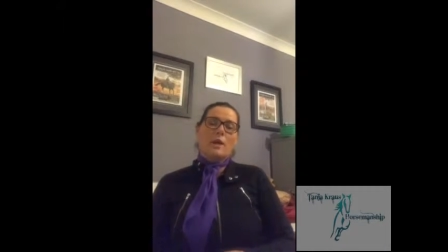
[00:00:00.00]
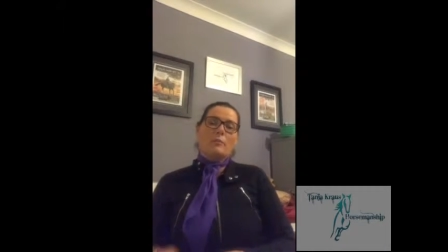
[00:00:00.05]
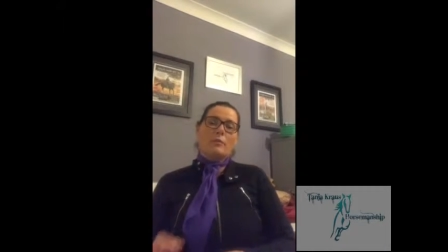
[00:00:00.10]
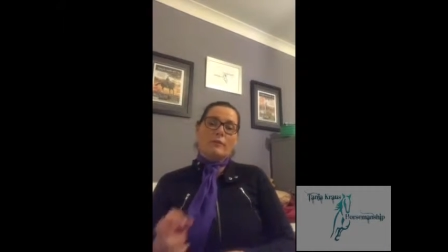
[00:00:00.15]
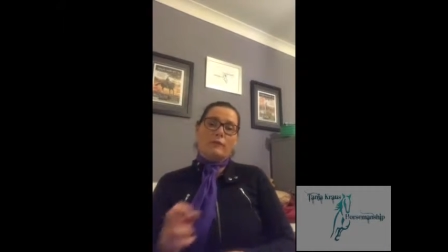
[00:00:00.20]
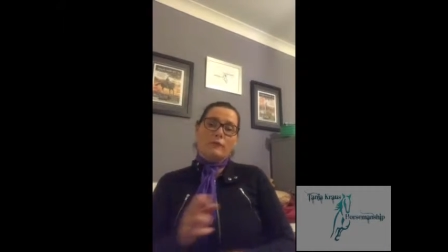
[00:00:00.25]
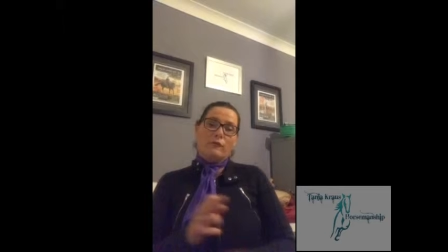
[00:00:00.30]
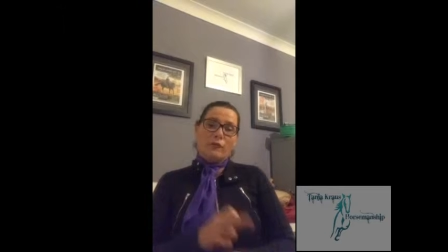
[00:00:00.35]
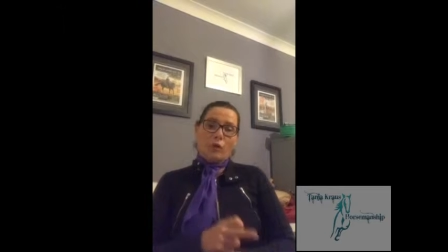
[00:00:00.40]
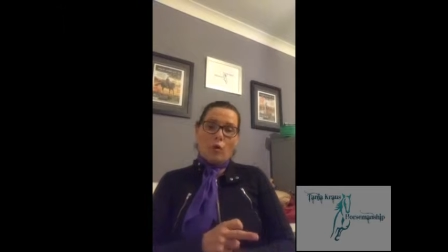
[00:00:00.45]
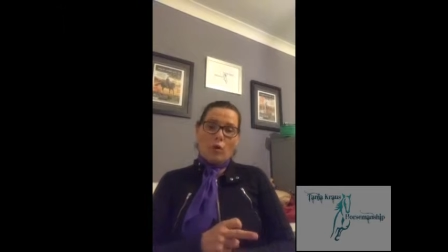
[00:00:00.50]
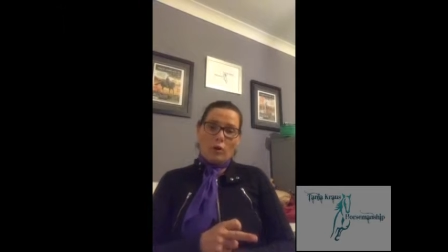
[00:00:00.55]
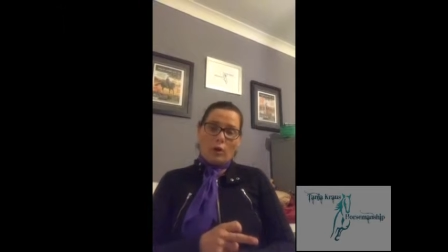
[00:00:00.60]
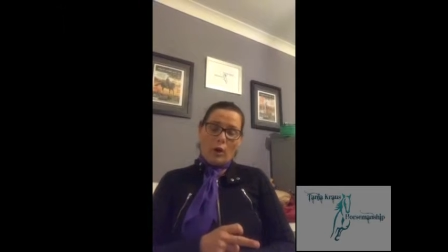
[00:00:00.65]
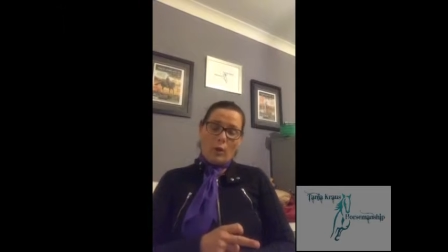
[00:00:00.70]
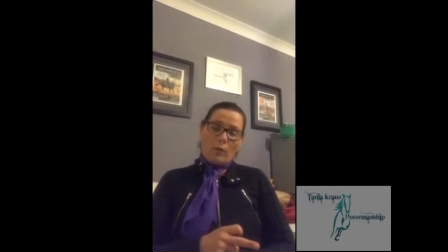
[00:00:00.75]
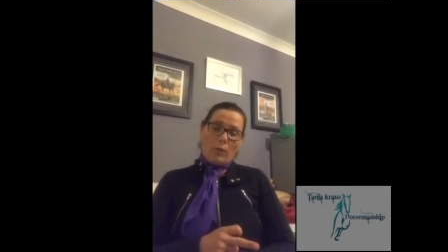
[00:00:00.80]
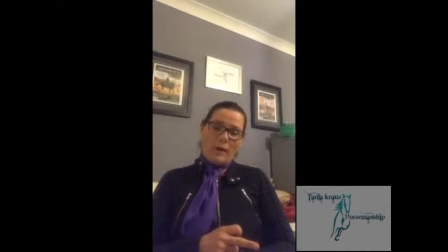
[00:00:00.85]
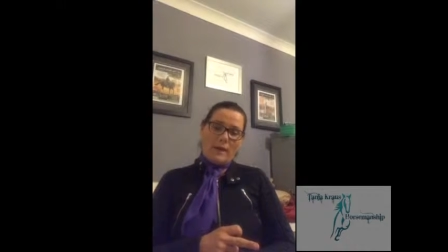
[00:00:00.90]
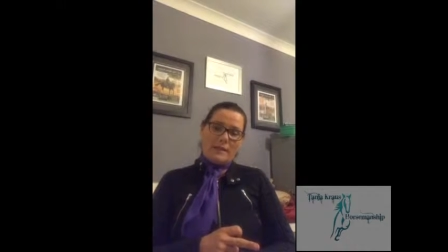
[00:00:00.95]
before
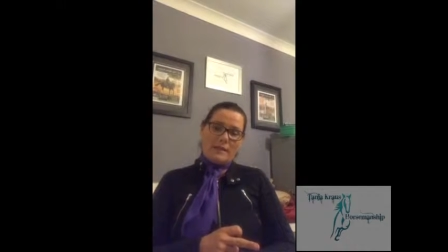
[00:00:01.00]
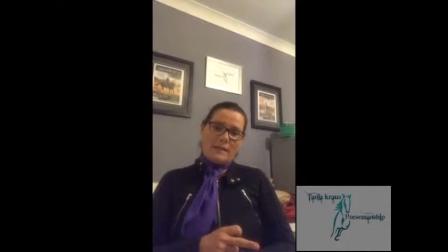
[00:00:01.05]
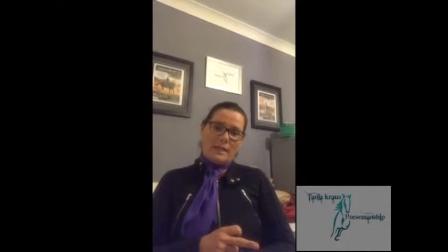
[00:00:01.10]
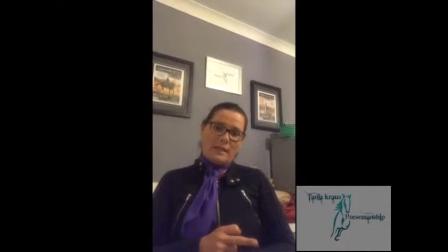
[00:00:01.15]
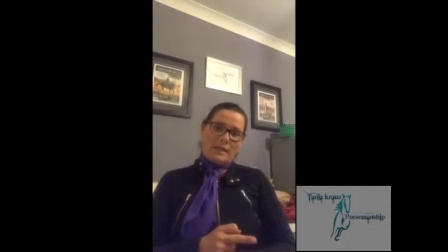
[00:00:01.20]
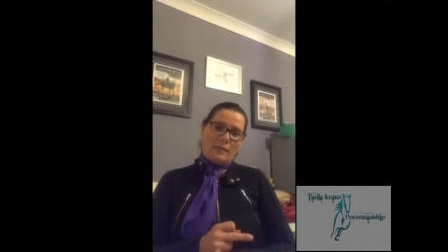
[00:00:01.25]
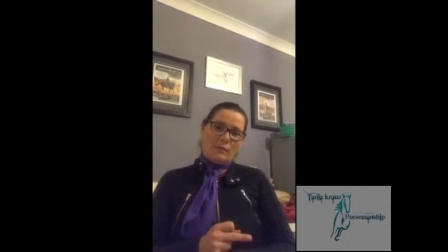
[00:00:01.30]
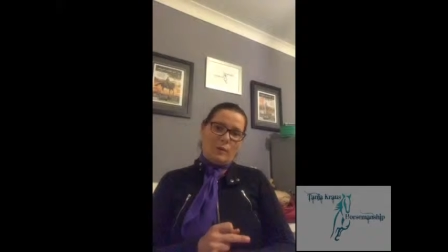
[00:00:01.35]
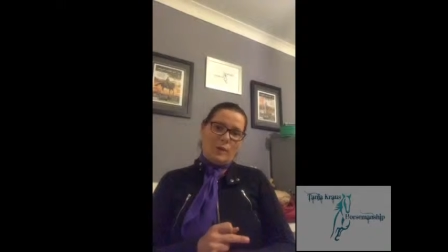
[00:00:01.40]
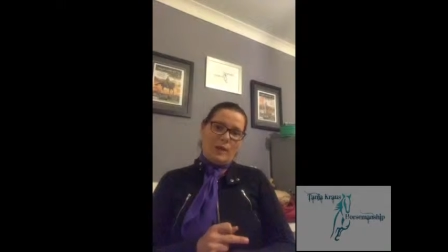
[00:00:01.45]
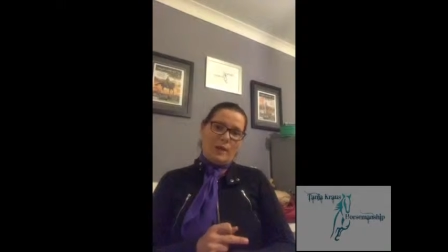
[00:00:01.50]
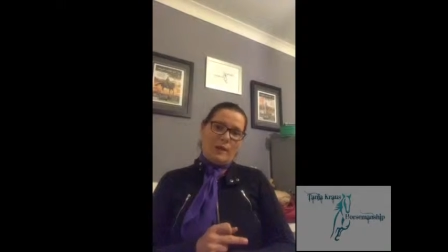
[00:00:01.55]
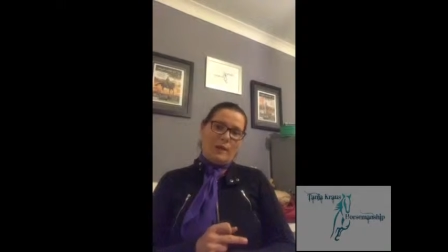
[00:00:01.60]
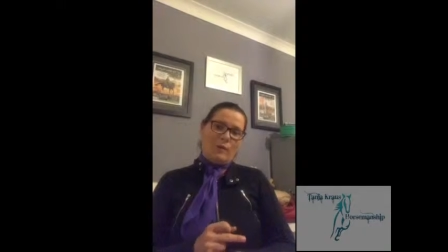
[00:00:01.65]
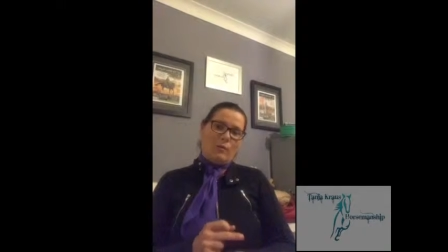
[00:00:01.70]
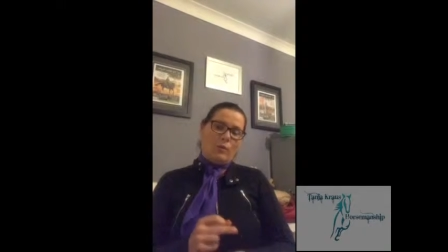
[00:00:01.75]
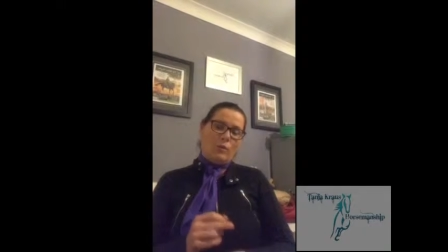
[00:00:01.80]
I went anywhere,